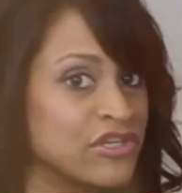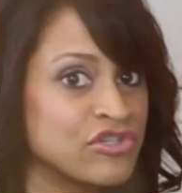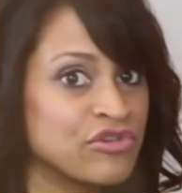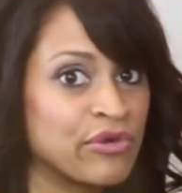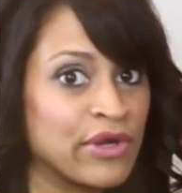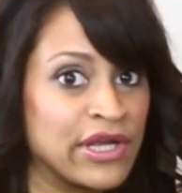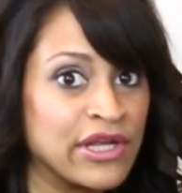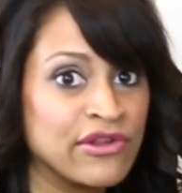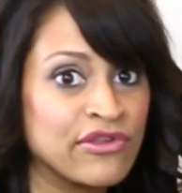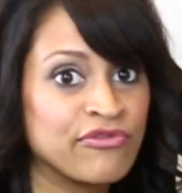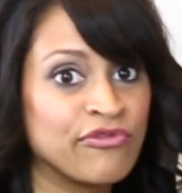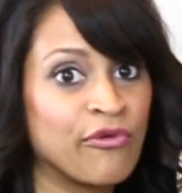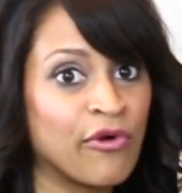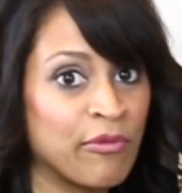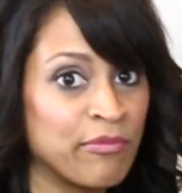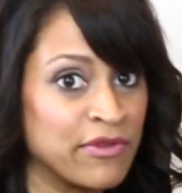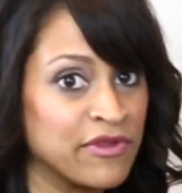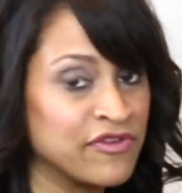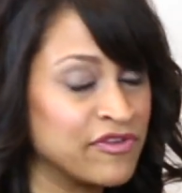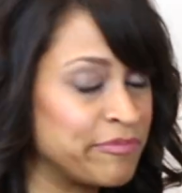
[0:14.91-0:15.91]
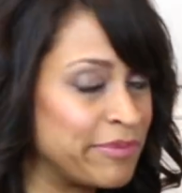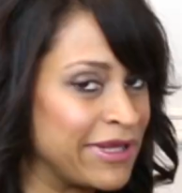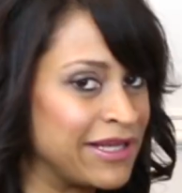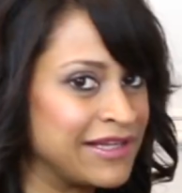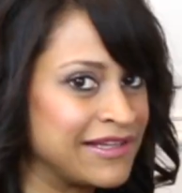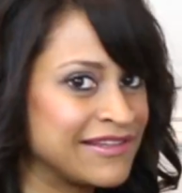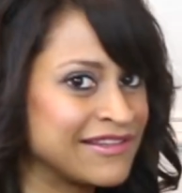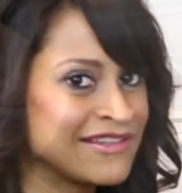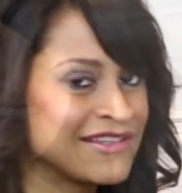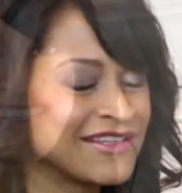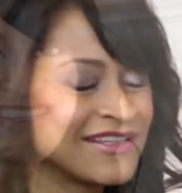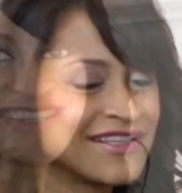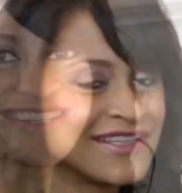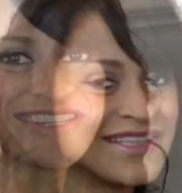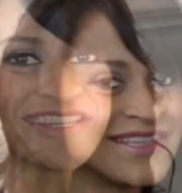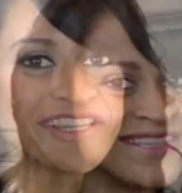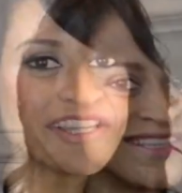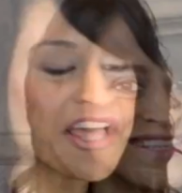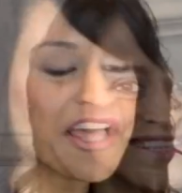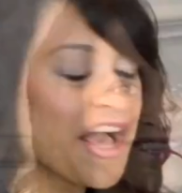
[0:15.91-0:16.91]
to transform this piece.
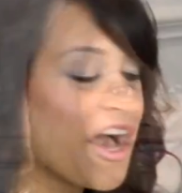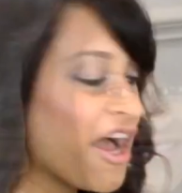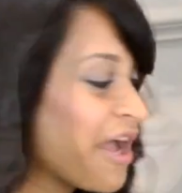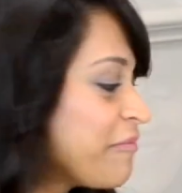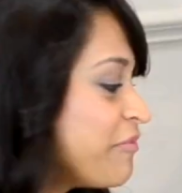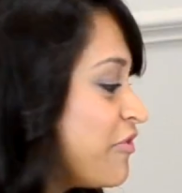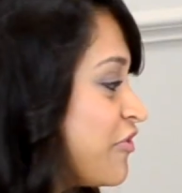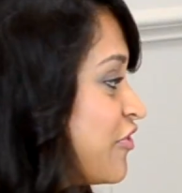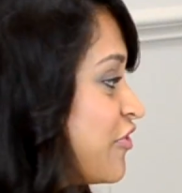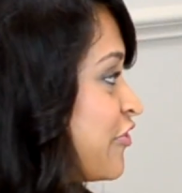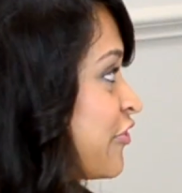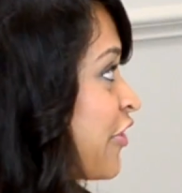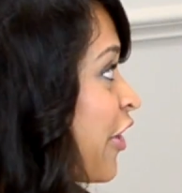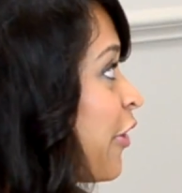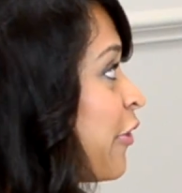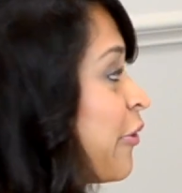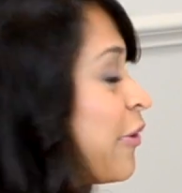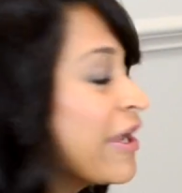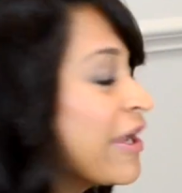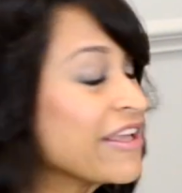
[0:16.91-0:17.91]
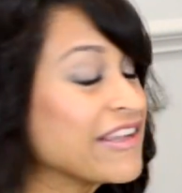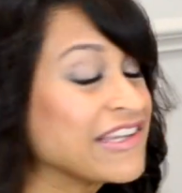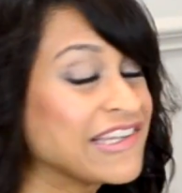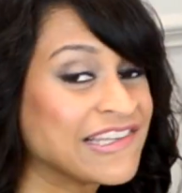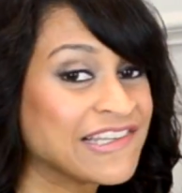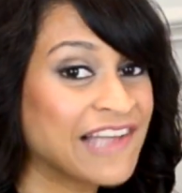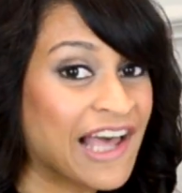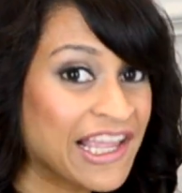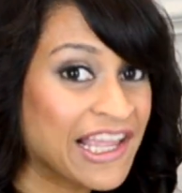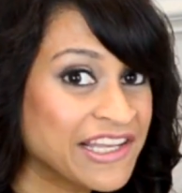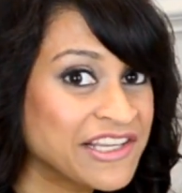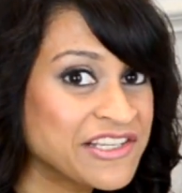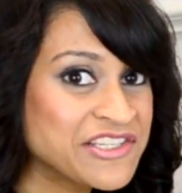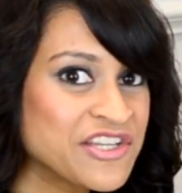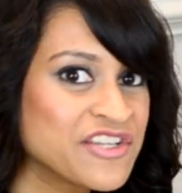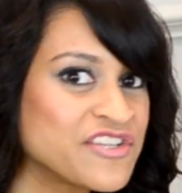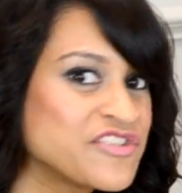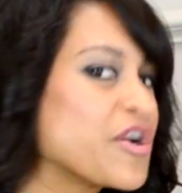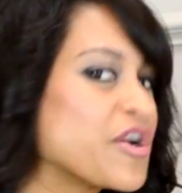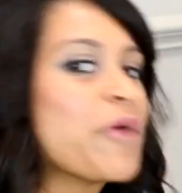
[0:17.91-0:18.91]
I'm so excited
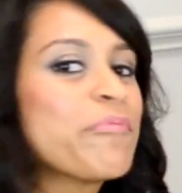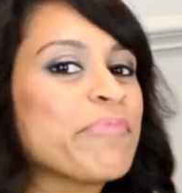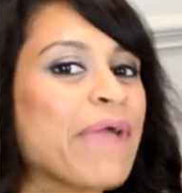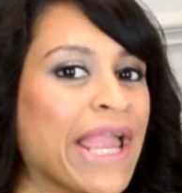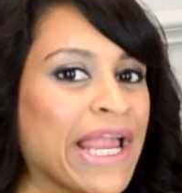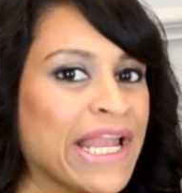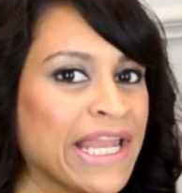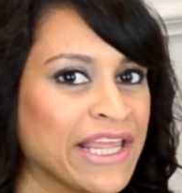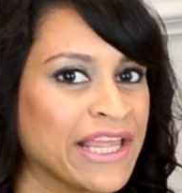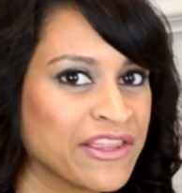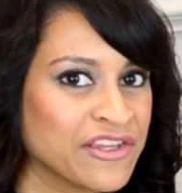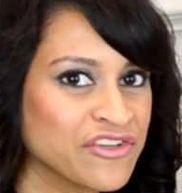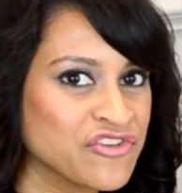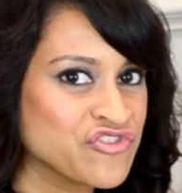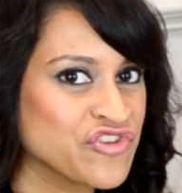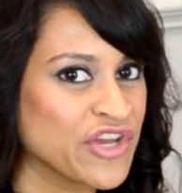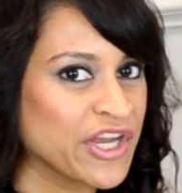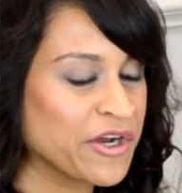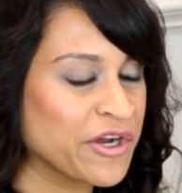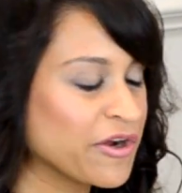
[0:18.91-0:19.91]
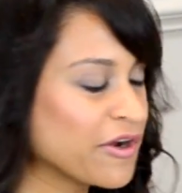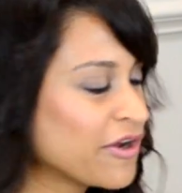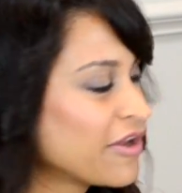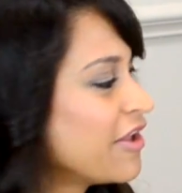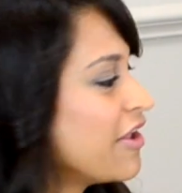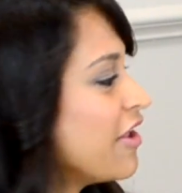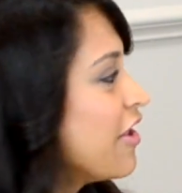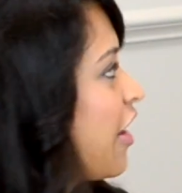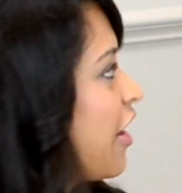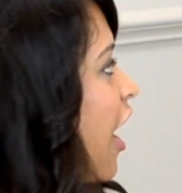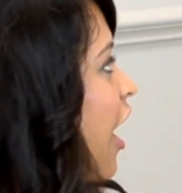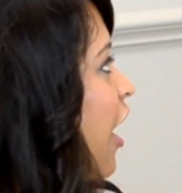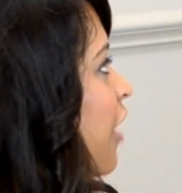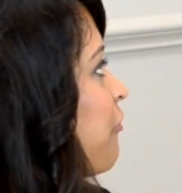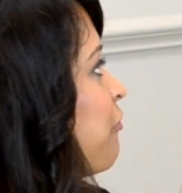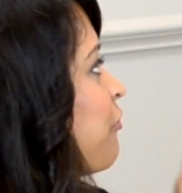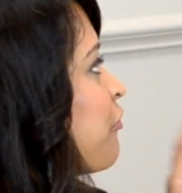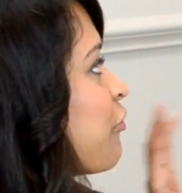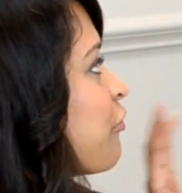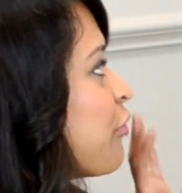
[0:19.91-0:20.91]
to start painting this chair.
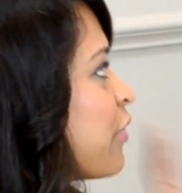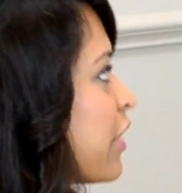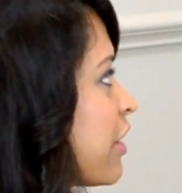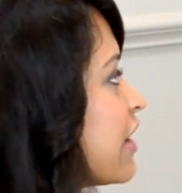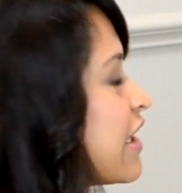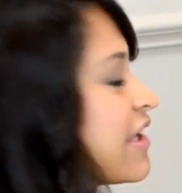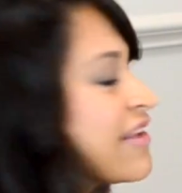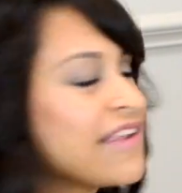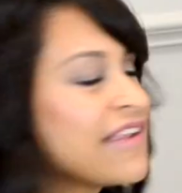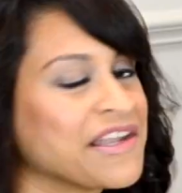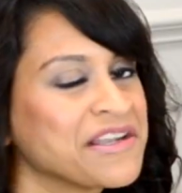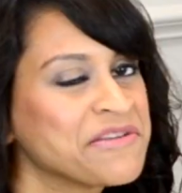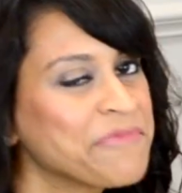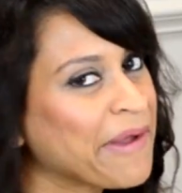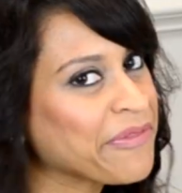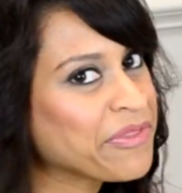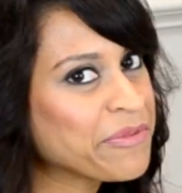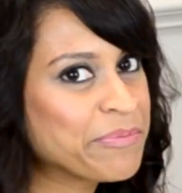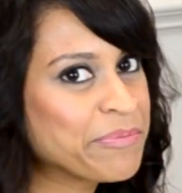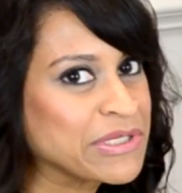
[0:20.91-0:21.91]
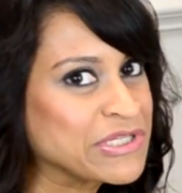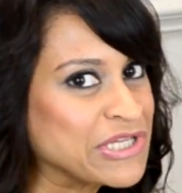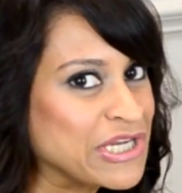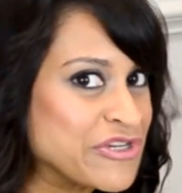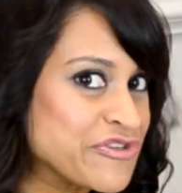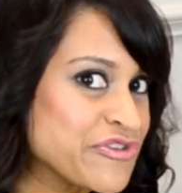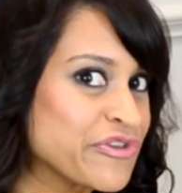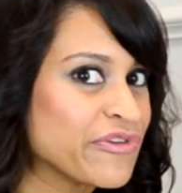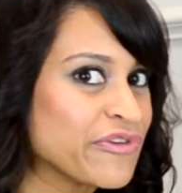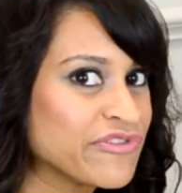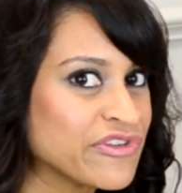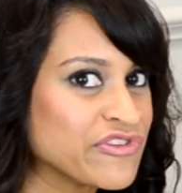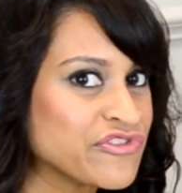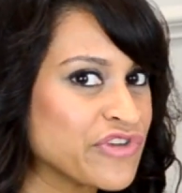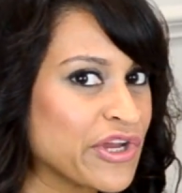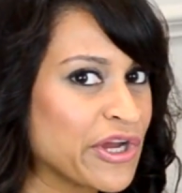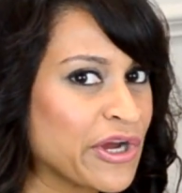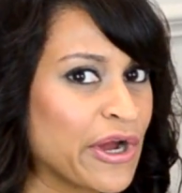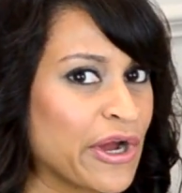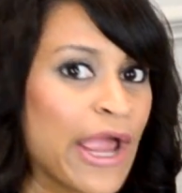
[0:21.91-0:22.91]
I'm really excited about the potential of this
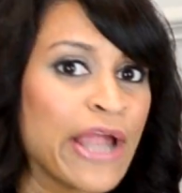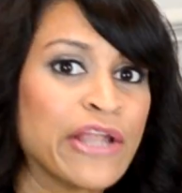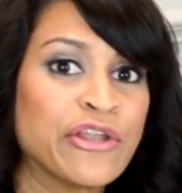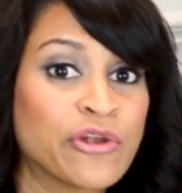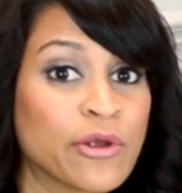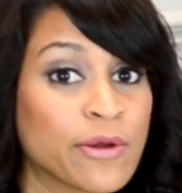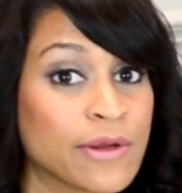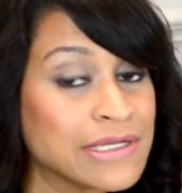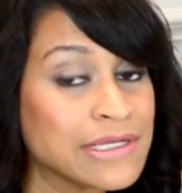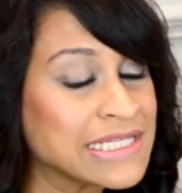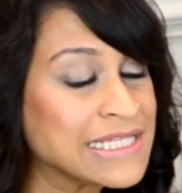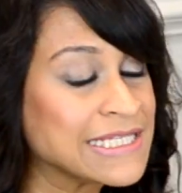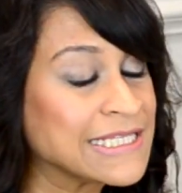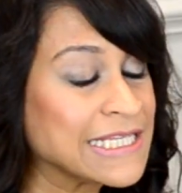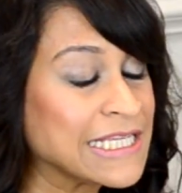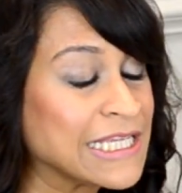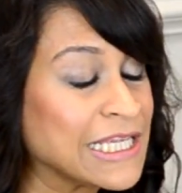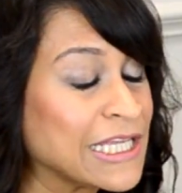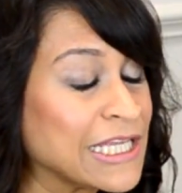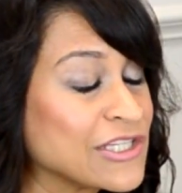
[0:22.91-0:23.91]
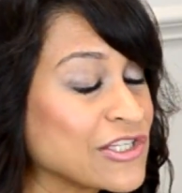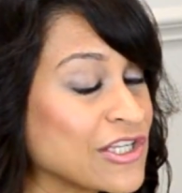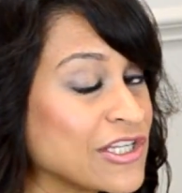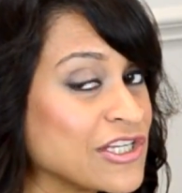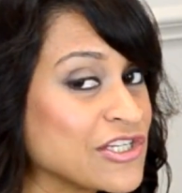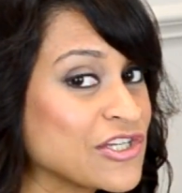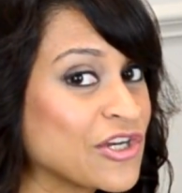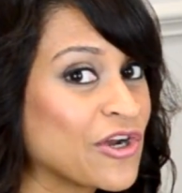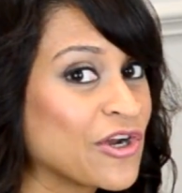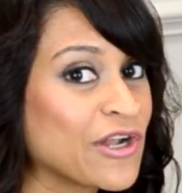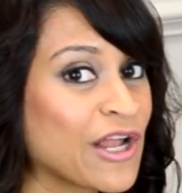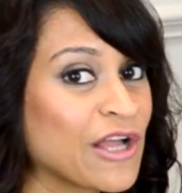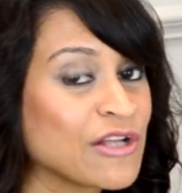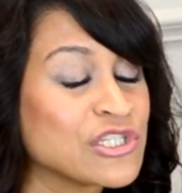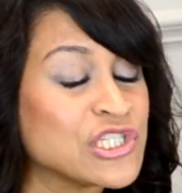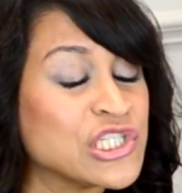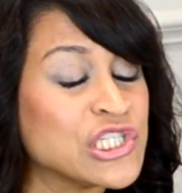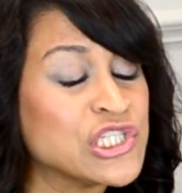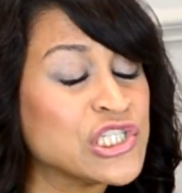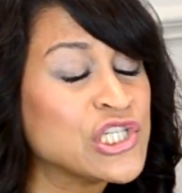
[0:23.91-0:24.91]
chair, and you're going to see it's going to turn out
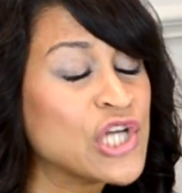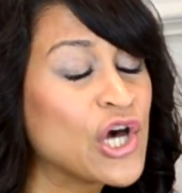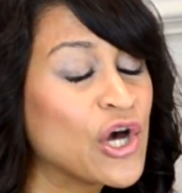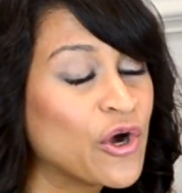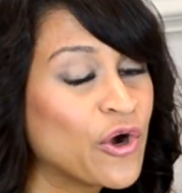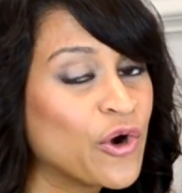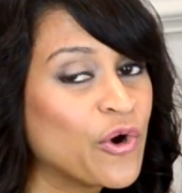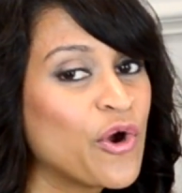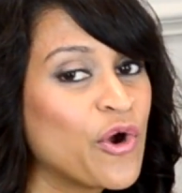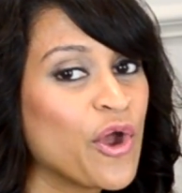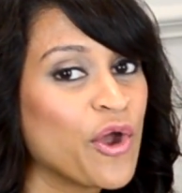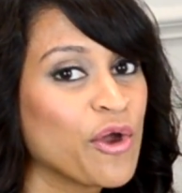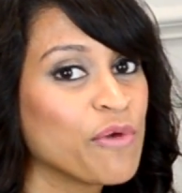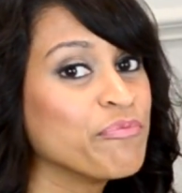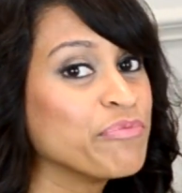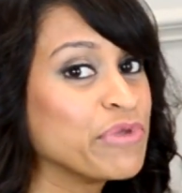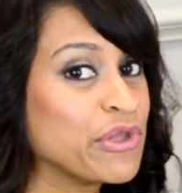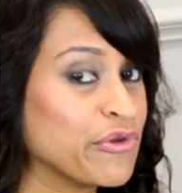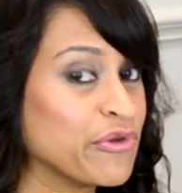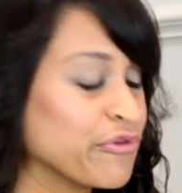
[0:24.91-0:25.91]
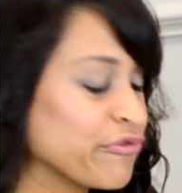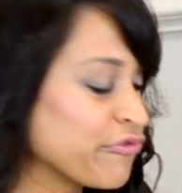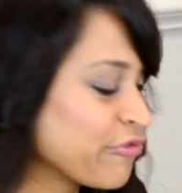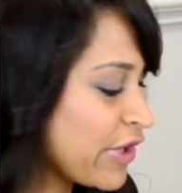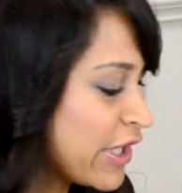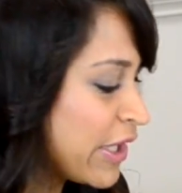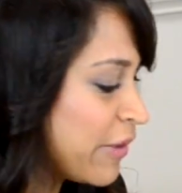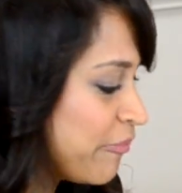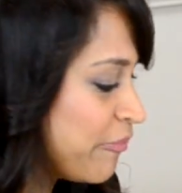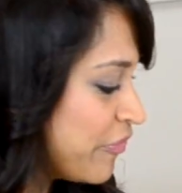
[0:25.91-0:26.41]
so beautifully.